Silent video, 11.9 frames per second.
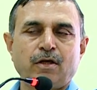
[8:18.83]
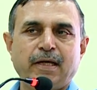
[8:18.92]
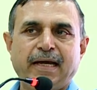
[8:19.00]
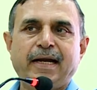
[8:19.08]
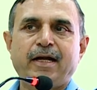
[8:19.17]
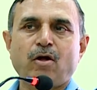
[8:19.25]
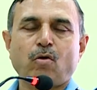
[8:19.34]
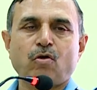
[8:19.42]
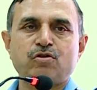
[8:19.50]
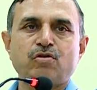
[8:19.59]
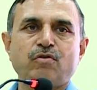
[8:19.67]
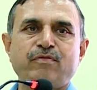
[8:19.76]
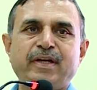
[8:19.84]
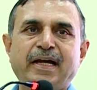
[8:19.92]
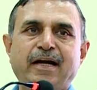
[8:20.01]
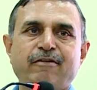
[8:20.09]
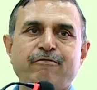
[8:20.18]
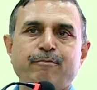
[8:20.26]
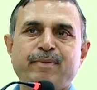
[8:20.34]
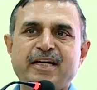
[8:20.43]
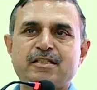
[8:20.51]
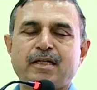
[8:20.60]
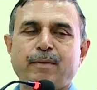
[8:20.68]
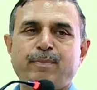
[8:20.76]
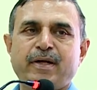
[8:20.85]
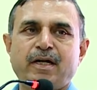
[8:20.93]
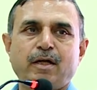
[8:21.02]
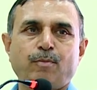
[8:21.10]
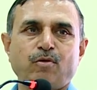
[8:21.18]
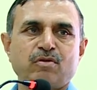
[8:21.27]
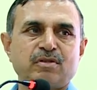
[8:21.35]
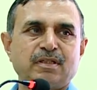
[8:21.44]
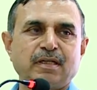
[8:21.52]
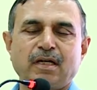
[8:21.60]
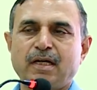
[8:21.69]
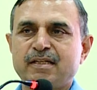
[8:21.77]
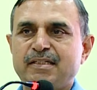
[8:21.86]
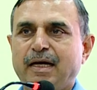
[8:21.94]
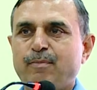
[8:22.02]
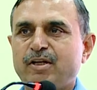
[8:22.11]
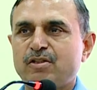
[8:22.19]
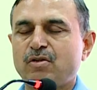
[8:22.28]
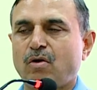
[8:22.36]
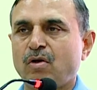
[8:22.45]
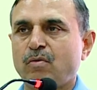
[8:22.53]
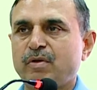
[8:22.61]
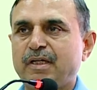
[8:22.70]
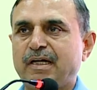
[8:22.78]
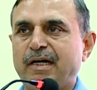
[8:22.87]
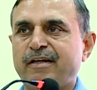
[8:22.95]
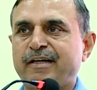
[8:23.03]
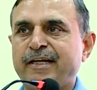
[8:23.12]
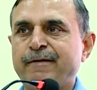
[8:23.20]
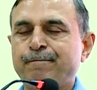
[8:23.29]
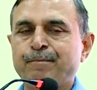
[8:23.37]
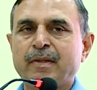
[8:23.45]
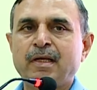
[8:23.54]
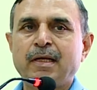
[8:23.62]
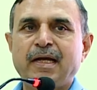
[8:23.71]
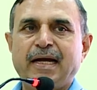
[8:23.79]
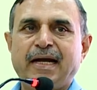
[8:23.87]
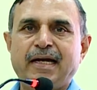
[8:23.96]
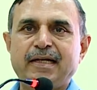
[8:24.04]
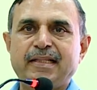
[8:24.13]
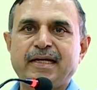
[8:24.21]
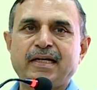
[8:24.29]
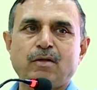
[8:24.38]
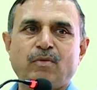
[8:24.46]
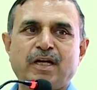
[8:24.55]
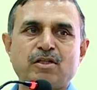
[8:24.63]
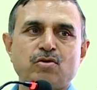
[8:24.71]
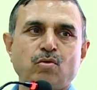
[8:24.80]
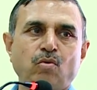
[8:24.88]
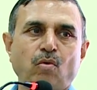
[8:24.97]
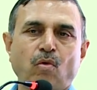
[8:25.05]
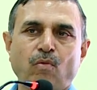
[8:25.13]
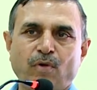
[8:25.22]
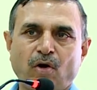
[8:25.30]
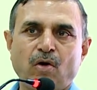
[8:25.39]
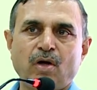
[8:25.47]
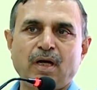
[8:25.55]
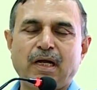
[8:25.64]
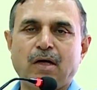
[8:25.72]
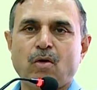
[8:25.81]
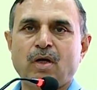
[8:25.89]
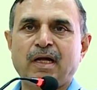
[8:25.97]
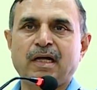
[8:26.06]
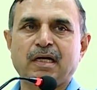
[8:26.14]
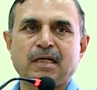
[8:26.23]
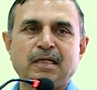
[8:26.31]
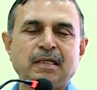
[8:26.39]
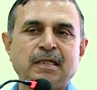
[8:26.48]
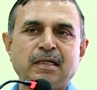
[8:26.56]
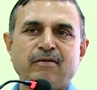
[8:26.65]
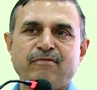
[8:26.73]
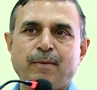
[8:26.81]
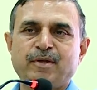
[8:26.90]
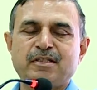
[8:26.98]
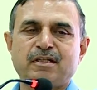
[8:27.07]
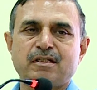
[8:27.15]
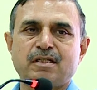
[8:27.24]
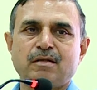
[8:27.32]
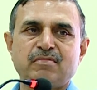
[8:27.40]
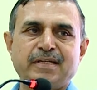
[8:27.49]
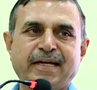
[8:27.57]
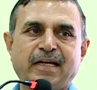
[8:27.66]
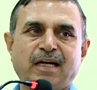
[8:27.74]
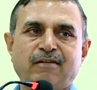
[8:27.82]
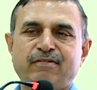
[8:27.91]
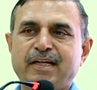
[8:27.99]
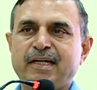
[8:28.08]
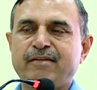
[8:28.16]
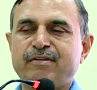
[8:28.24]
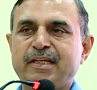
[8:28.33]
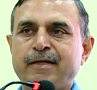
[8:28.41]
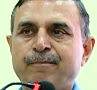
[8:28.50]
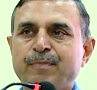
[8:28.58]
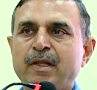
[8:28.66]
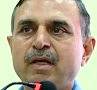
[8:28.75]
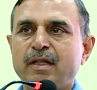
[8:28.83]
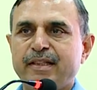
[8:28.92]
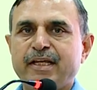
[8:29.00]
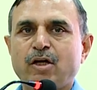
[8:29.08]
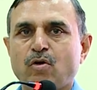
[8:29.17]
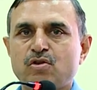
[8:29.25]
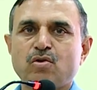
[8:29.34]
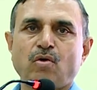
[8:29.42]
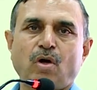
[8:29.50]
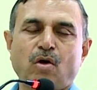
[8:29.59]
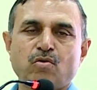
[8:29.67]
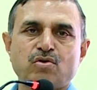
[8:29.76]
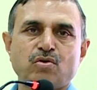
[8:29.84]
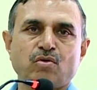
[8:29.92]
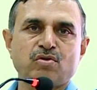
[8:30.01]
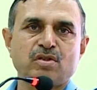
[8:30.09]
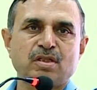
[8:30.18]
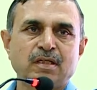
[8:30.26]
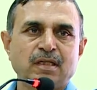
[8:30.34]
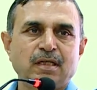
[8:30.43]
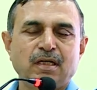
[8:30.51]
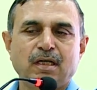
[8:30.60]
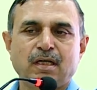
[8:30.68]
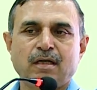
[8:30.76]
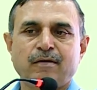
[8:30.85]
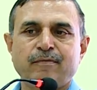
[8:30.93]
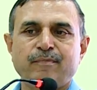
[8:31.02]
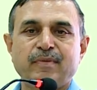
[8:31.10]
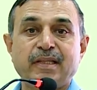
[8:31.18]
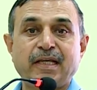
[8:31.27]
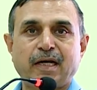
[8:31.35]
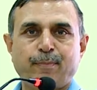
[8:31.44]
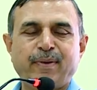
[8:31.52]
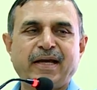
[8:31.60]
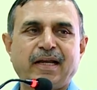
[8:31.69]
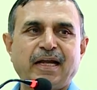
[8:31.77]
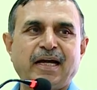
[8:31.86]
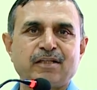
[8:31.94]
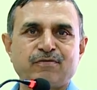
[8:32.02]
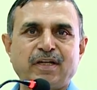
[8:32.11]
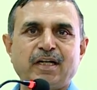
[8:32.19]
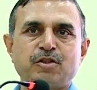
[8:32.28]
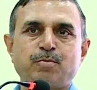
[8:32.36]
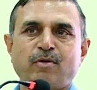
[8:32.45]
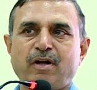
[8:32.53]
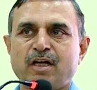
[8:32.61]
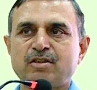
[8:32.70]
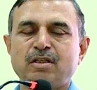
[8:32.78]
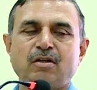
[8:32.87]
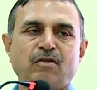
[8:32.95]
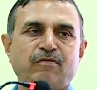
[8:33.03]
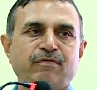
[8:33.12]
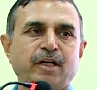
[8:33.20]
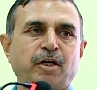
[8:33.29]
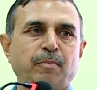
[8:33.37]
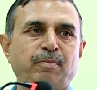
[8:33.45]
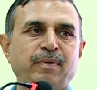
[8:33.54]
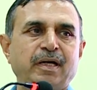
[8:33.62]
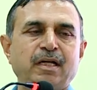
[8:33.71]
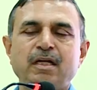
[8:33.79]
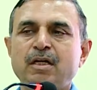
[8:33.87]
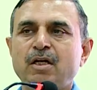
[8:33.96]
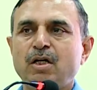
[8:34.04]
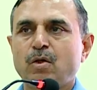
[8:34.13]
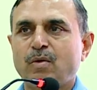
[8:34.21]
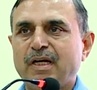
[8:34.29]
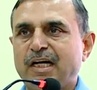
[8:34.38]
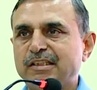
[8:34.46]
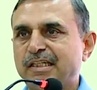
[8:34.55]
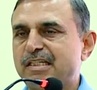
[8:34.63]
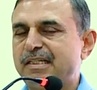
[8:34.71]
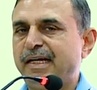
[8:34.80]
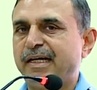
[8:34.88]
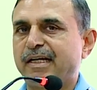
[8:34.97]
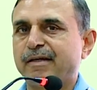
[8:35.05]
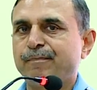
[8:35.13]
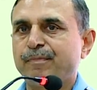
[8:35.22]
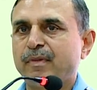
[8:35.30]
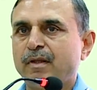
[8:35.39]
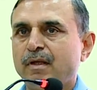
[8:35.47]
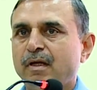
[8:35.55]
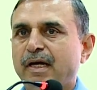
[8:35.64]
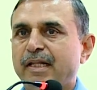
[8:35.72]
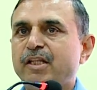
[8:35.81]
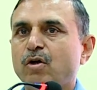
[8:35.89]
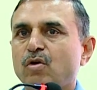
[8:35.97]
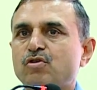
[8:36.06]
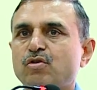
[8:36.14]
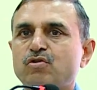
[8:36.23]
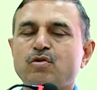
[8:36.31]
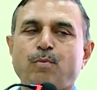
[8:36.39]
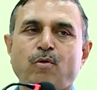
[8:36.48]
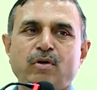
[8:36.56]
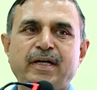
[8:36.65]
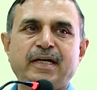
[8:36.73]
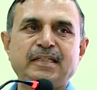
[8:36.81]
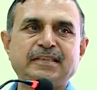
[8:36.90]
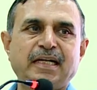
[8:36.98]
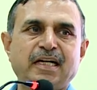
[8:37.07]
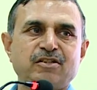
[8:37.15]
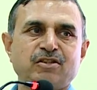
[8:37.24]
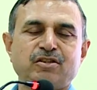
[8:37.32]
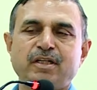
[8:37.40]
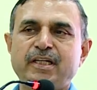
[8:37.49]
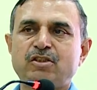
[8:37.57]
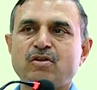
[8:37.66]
And also we have base repair depots established all over the country, and they are the ones who overhaul all our weapon systems, aircraft and everything. They also outsource the repair as well as production of equipment to a large extent. And they also support indigenization.